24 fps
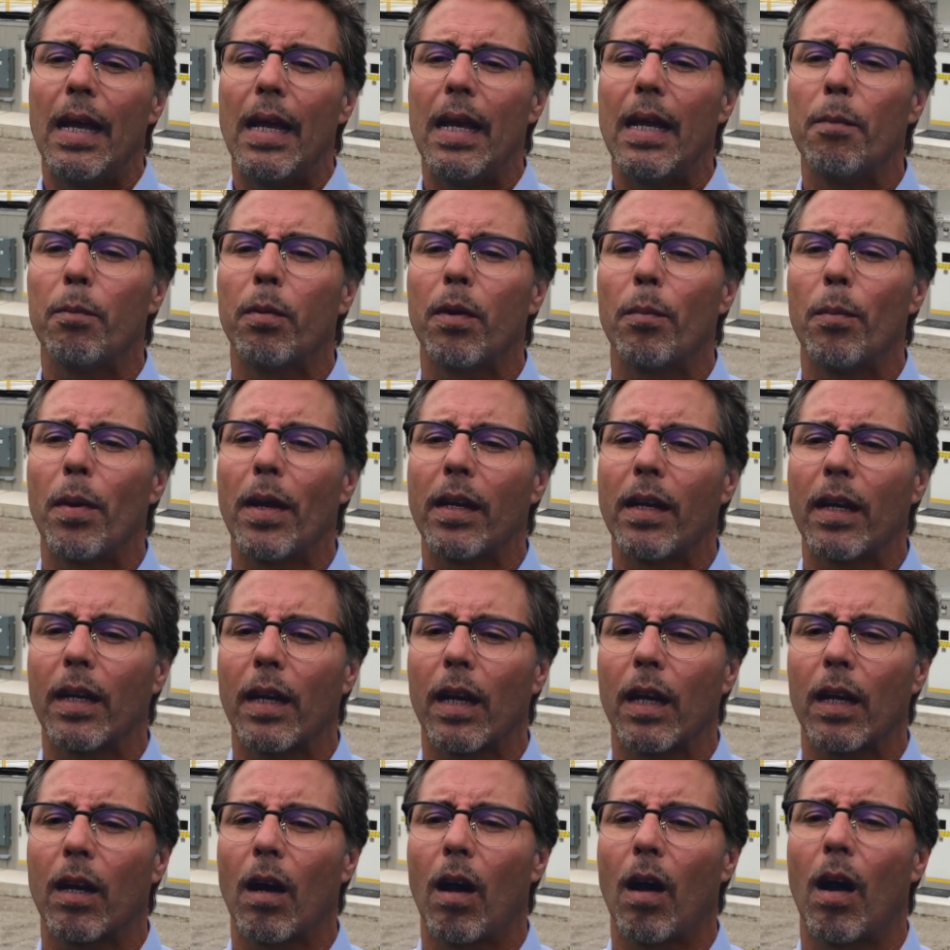implementing
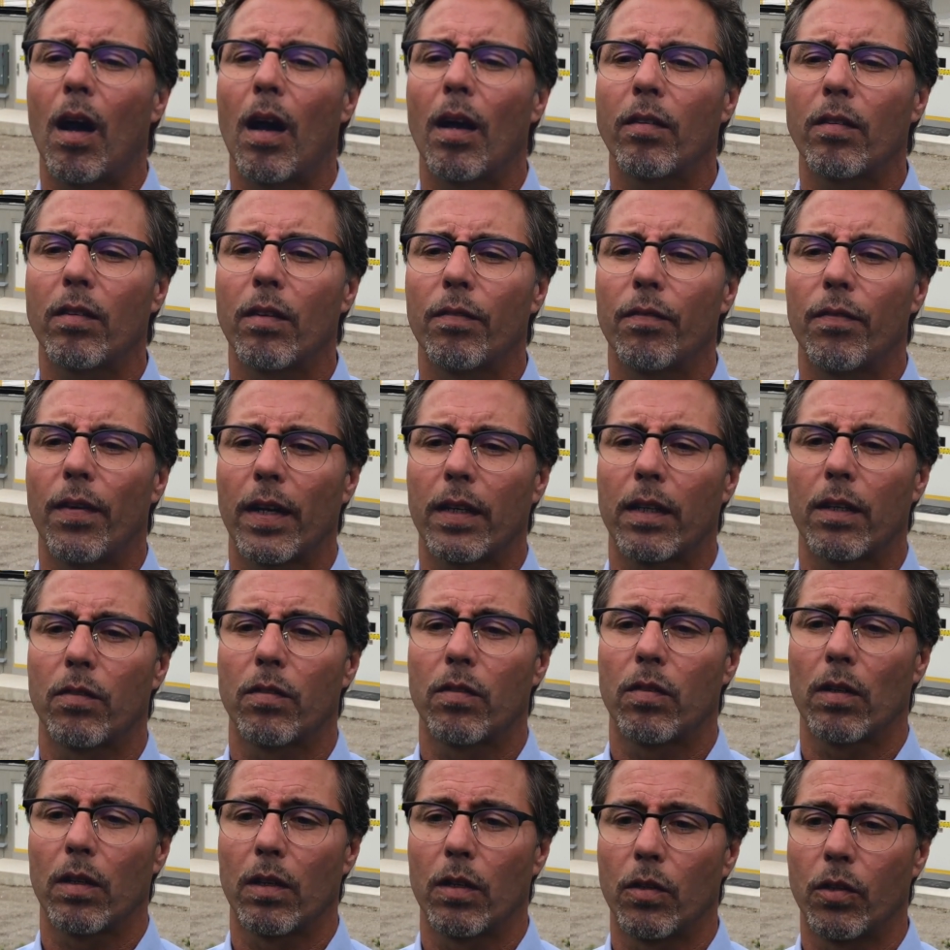a cost effective
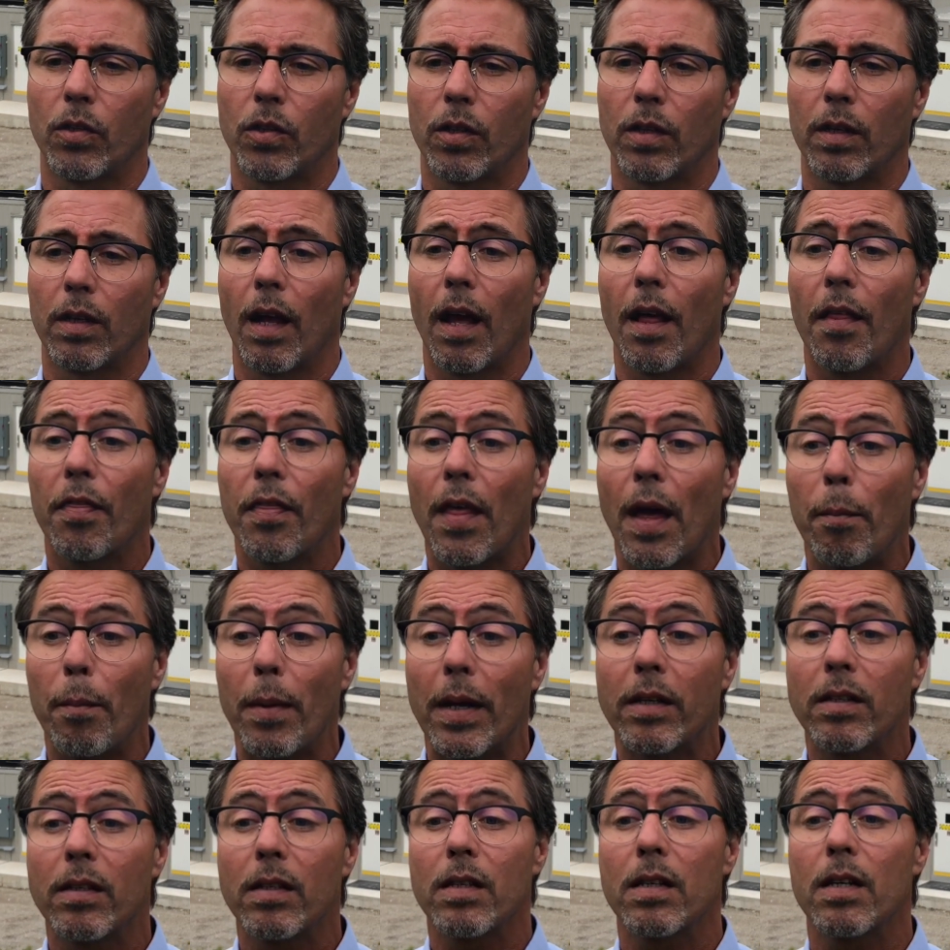solution that
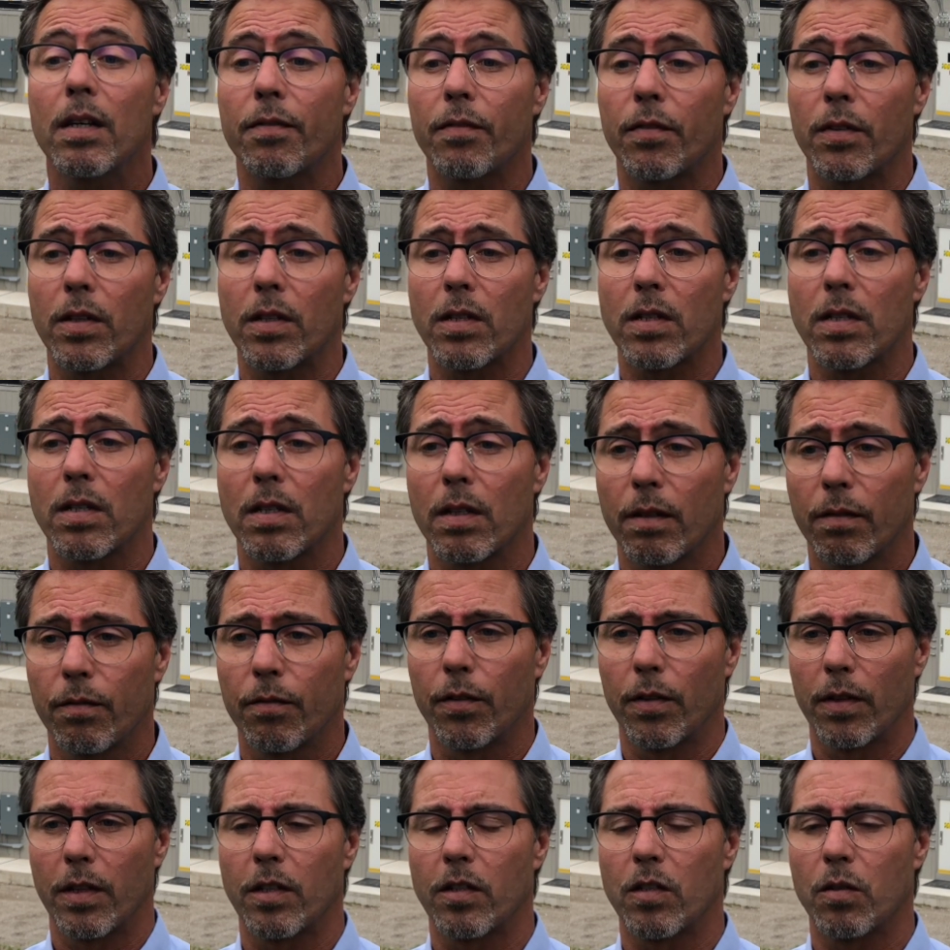makes a difference
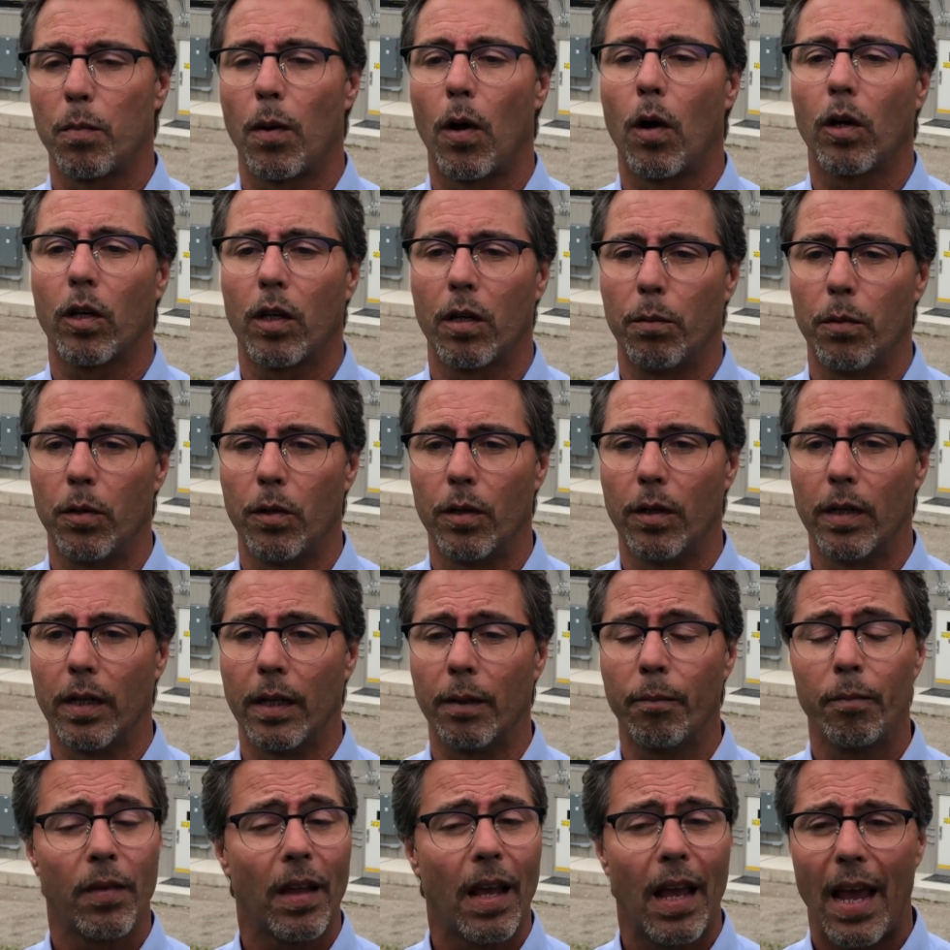for this small community
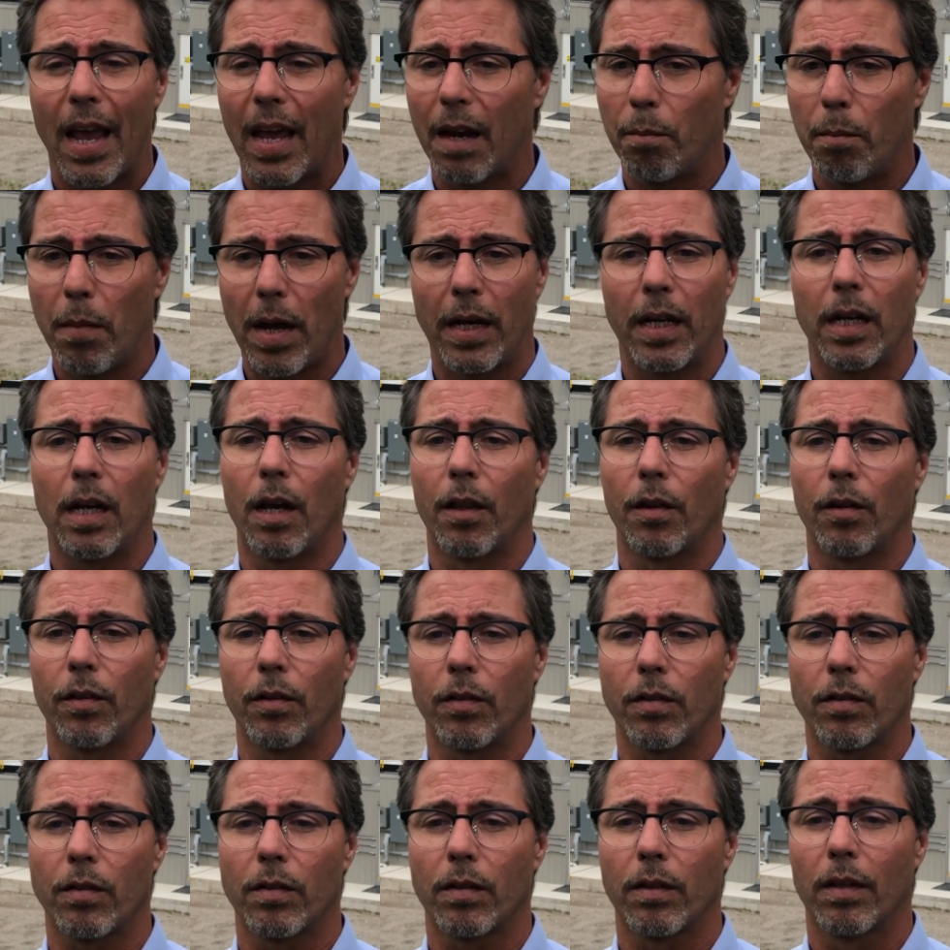and many
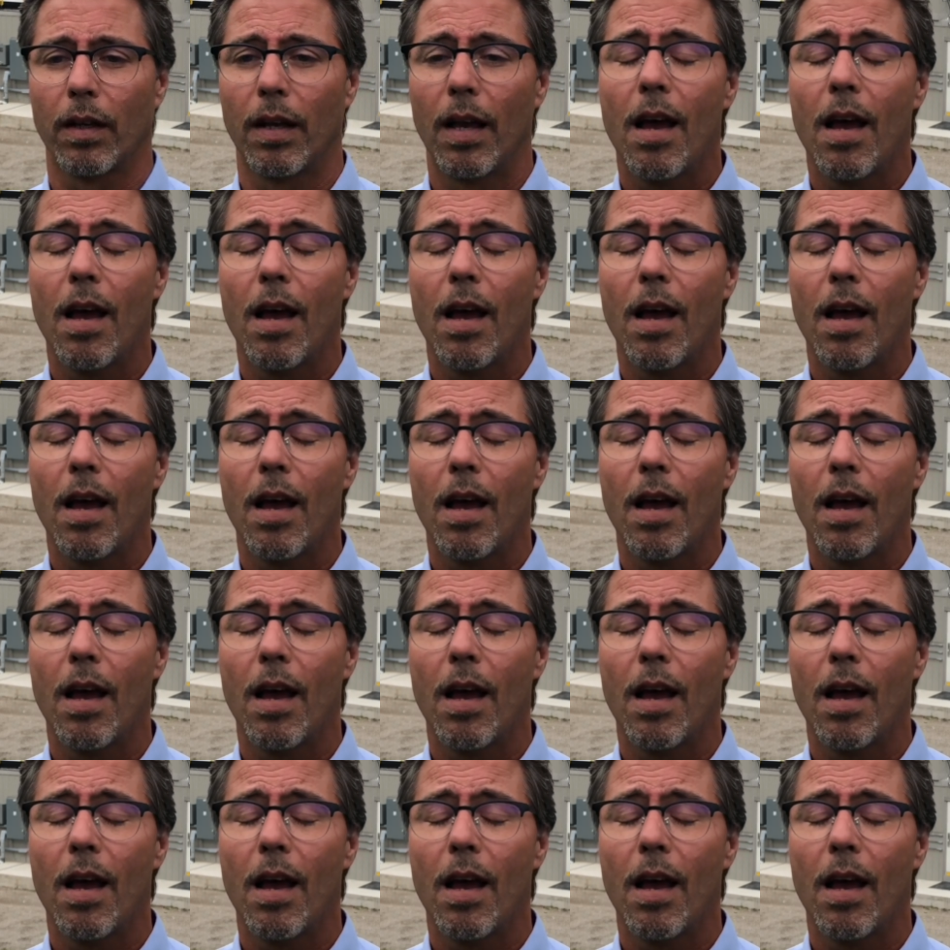others.